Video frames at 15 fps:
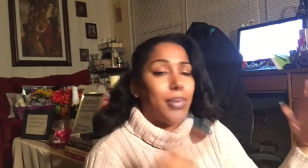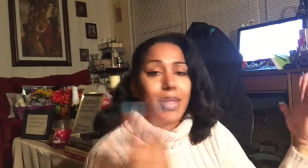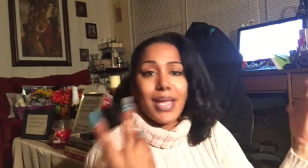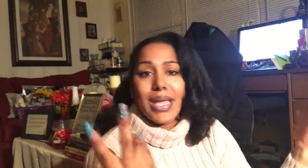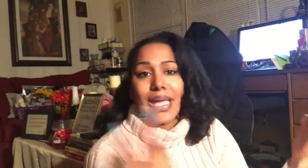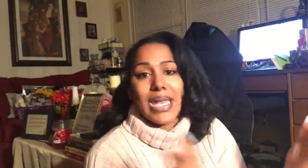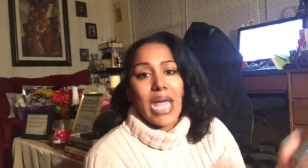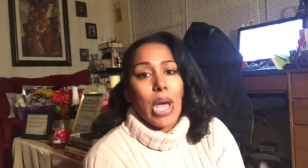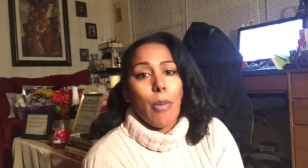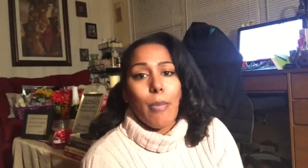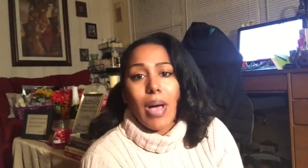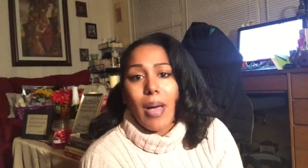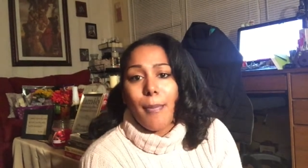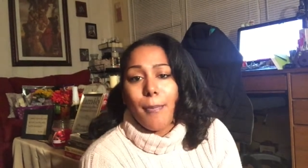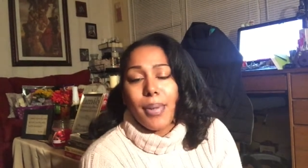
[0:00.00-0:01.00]
blinging
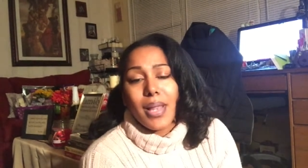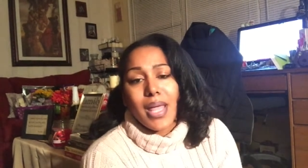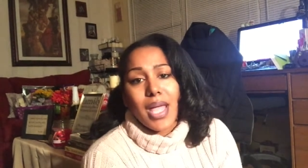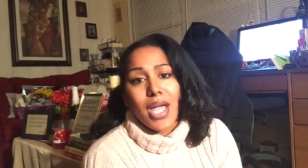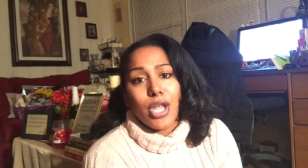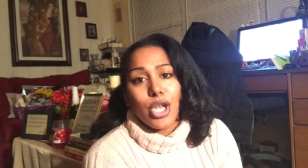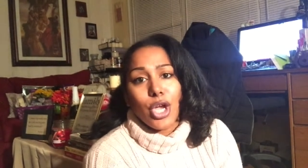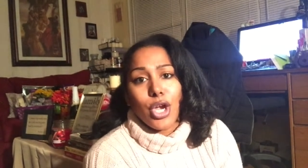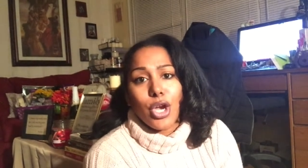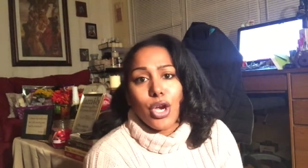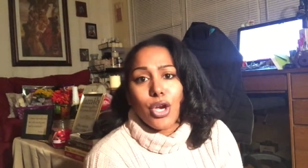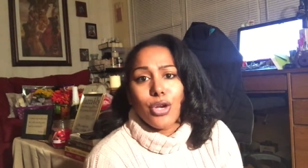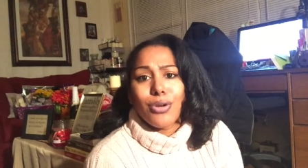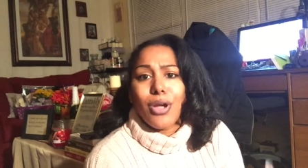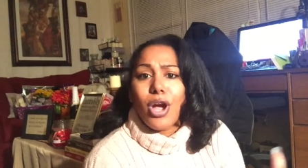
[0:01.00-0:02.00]
out my
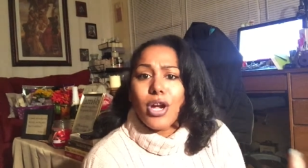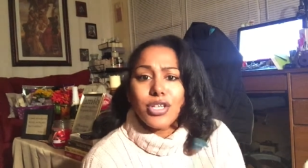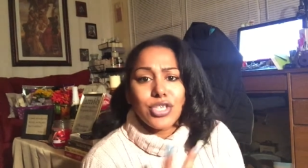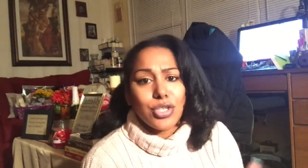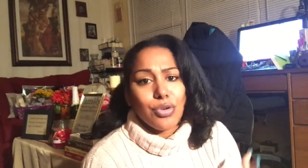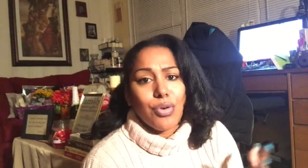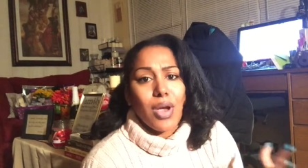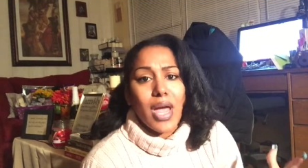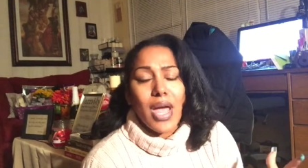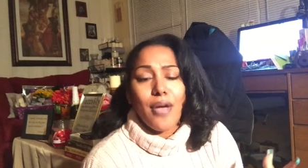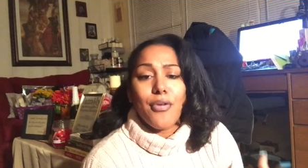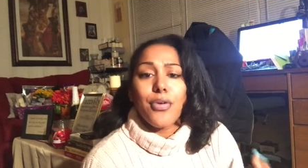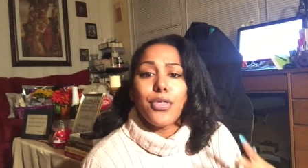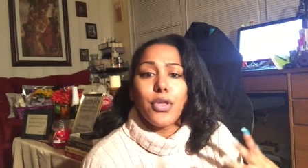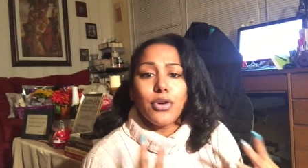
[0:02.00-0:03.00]
planner, arts and
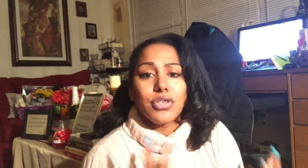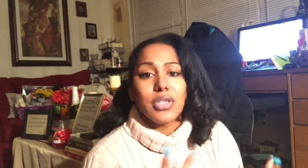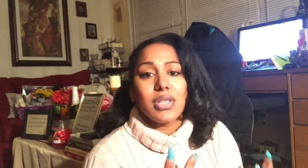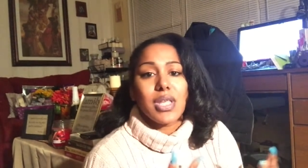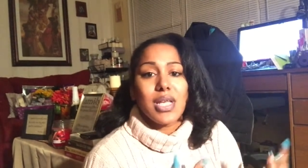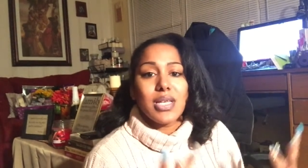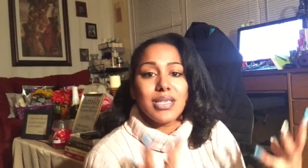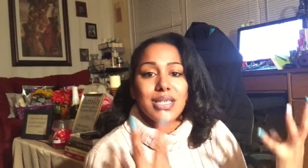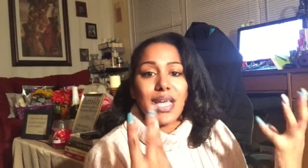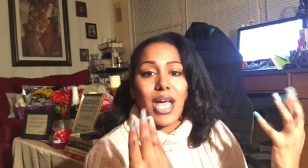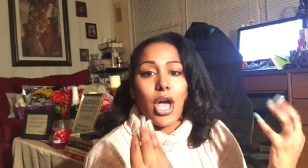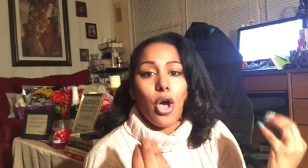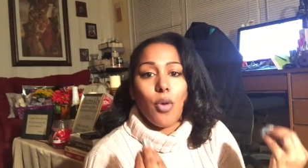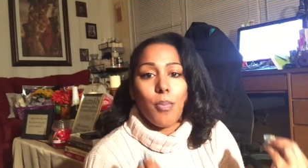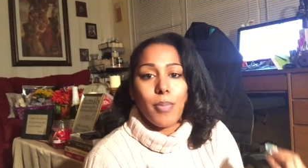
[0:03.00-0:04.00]
craft, those are things that
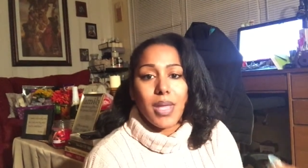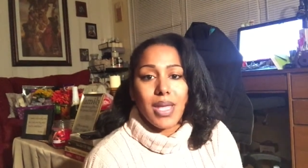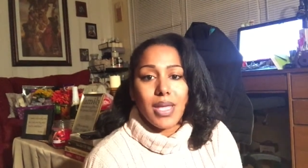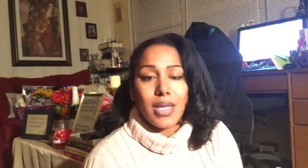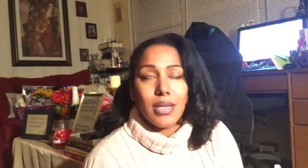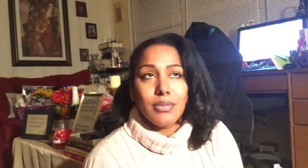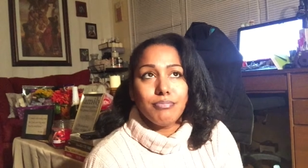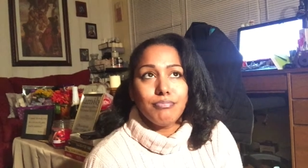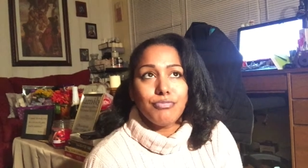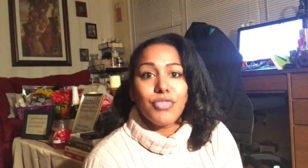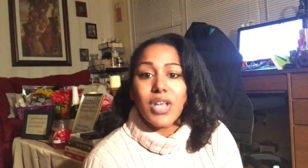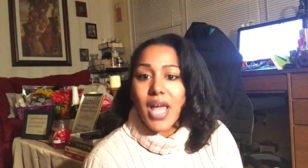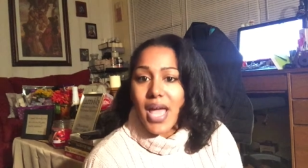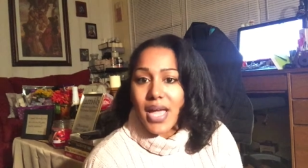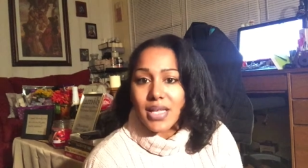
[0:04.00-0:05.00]
help me
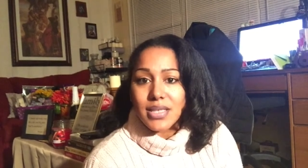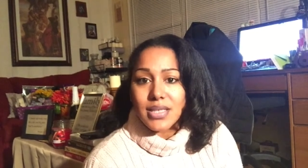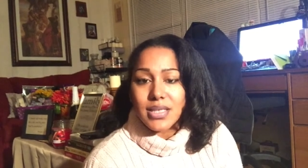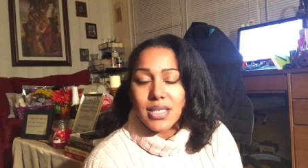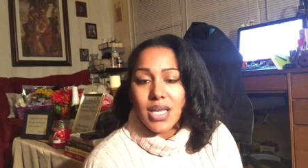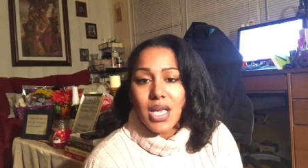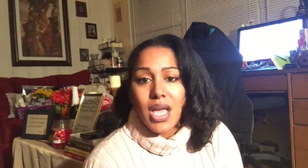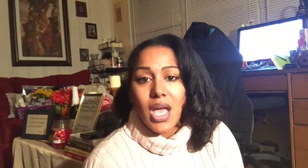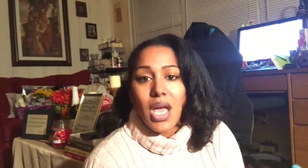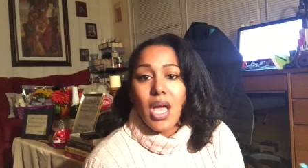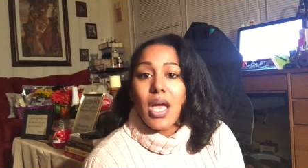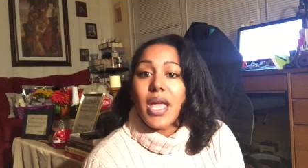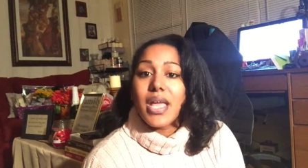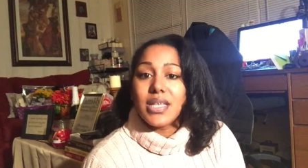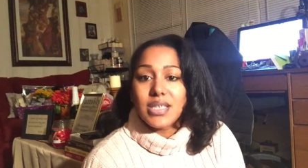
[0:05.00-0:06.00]
relax.
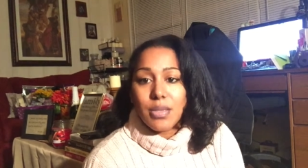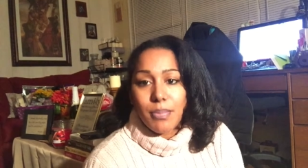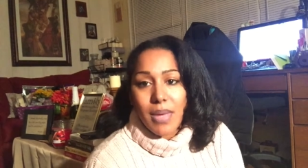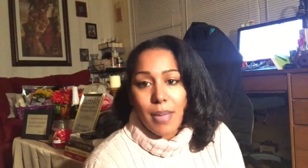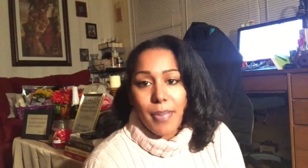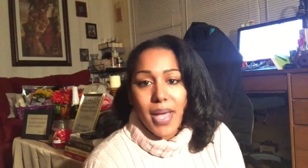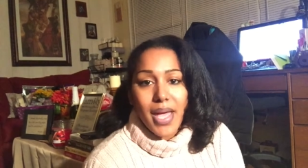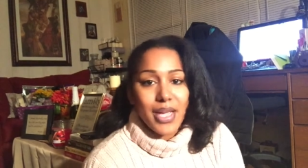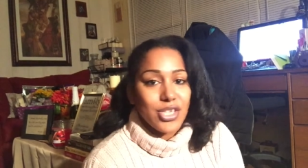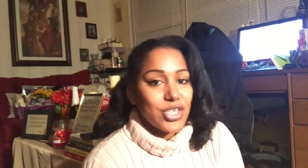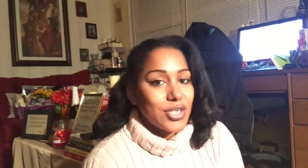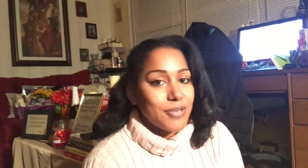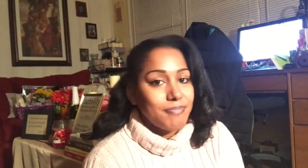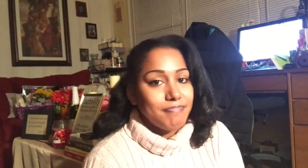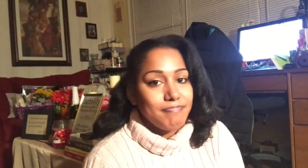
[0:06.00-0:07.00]
Is it my
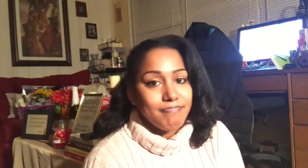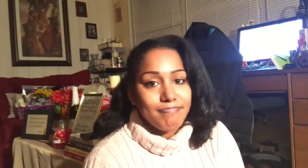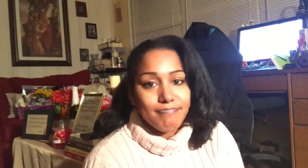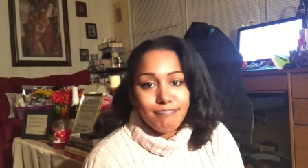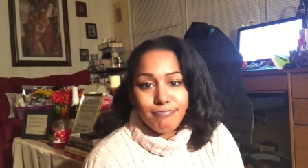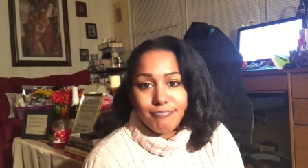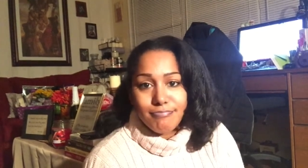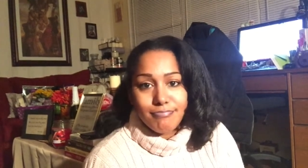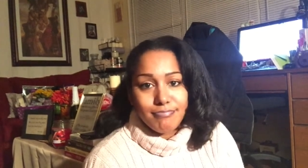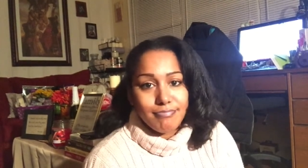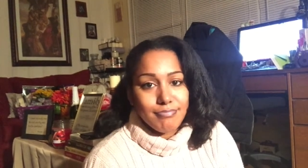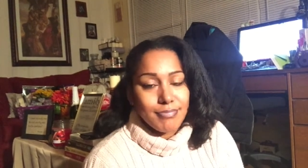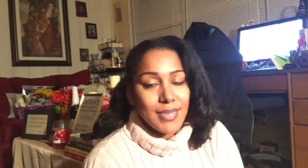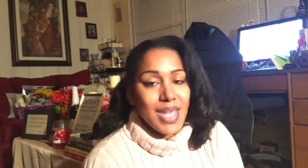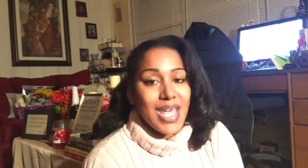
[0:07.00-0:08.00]
passion?
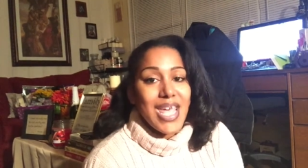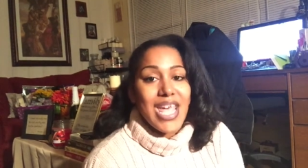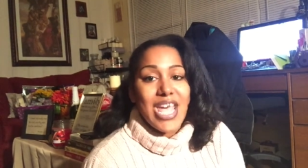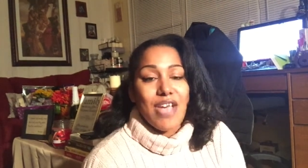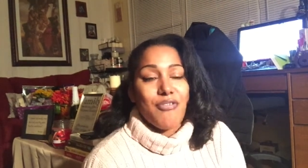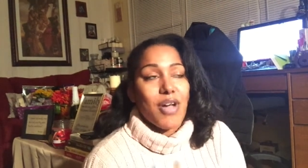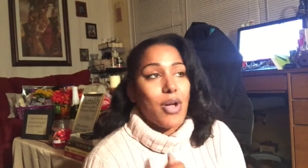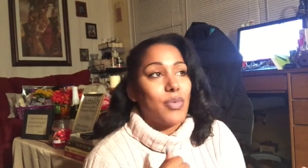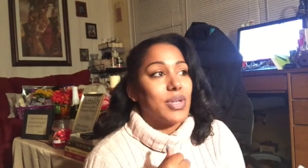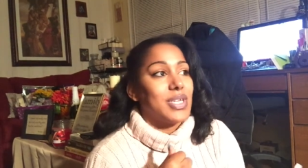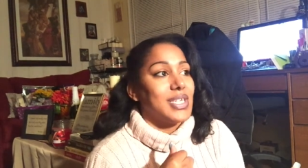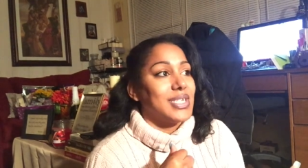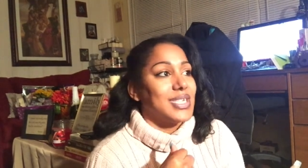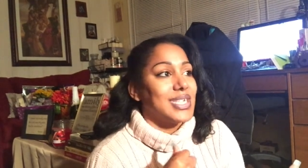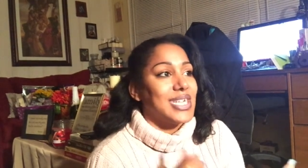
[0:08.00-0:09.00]
If I
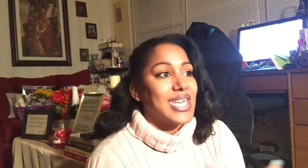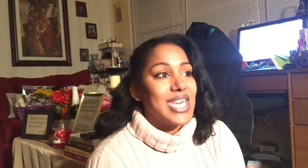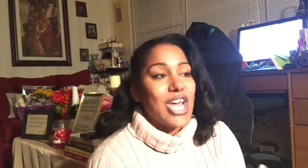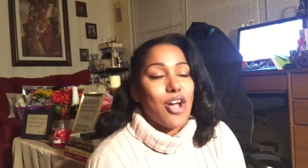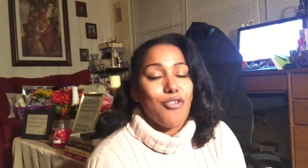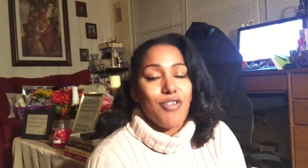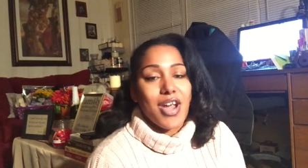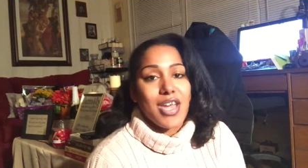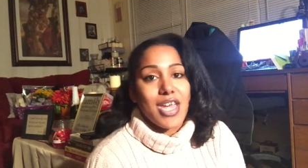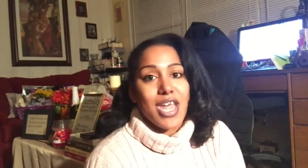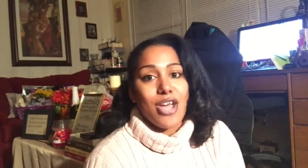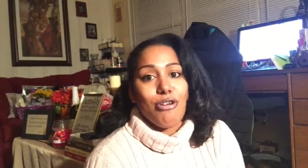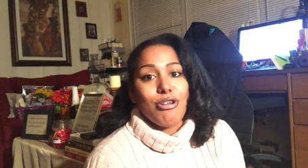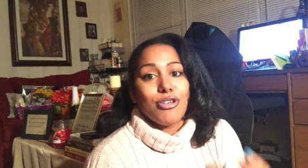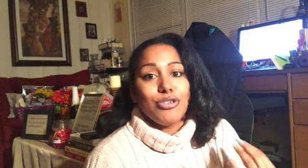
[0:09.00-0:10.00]
wasn't to get out right
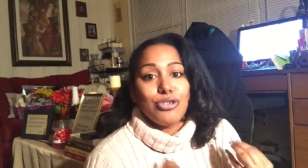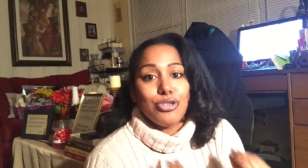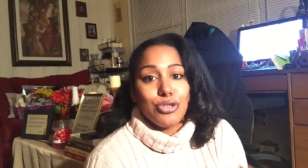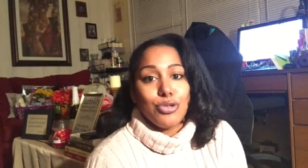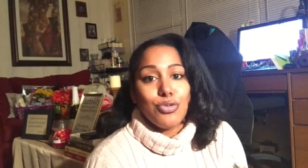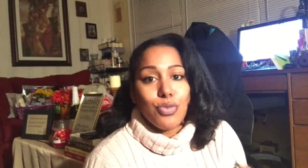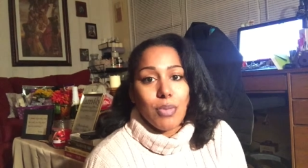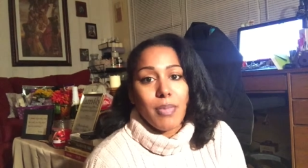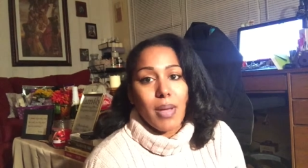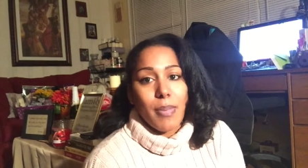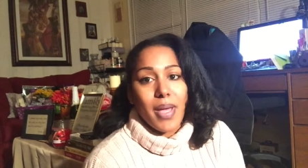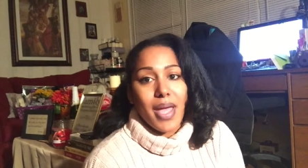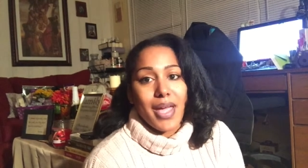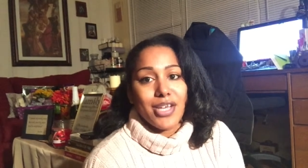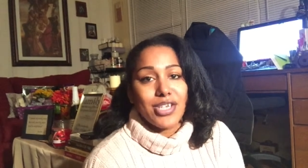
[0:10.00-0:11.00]
now and do what my
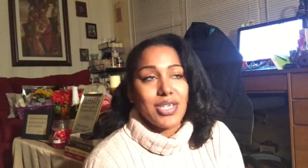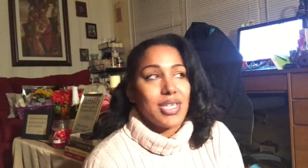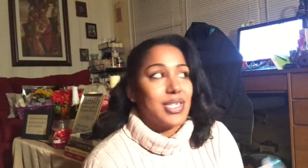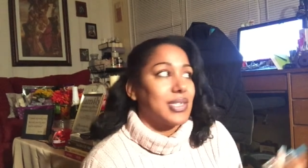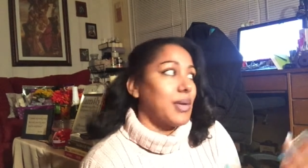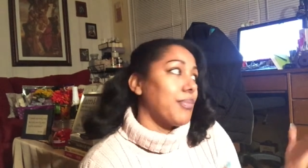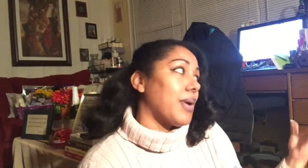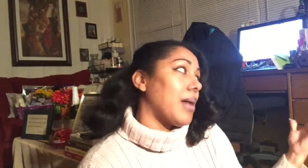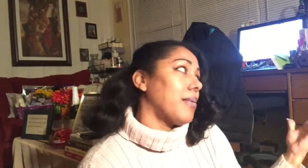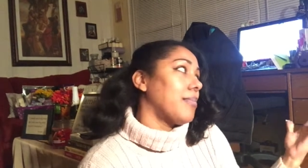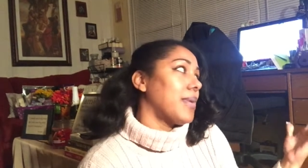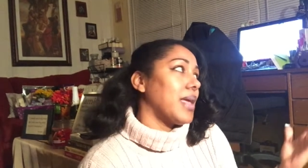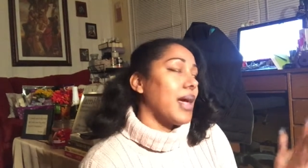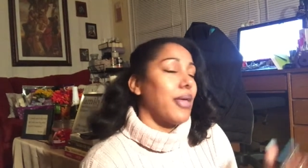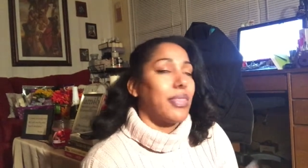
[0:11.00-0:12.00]
passion is, I'd
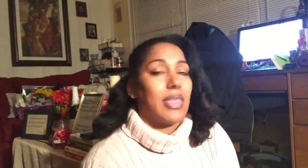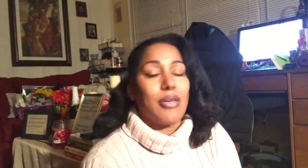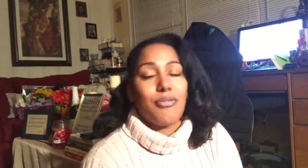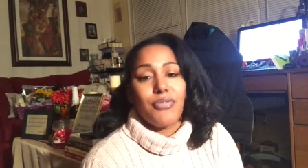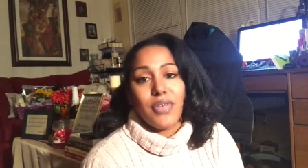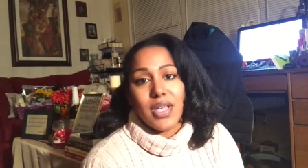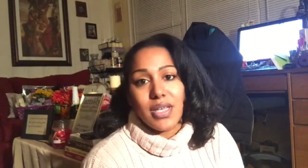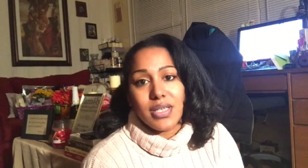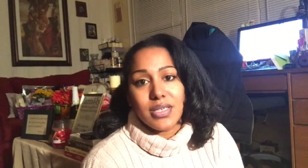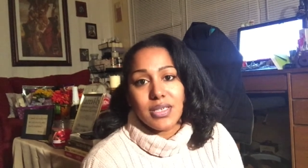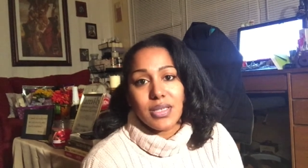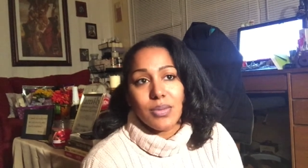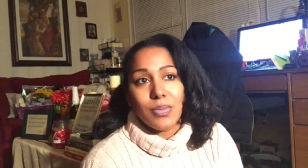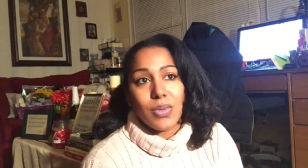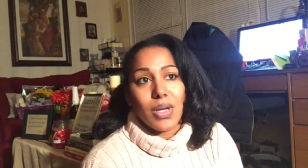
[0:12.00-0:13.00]
probably be out there feeding
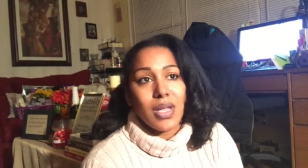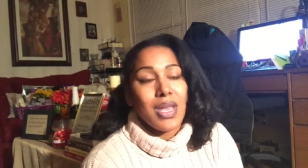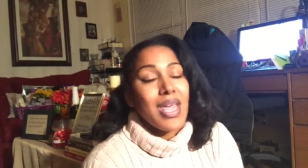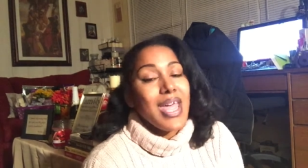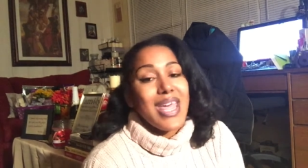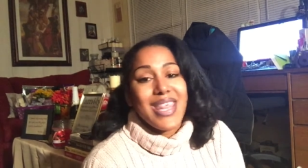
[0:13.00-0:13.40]
someone.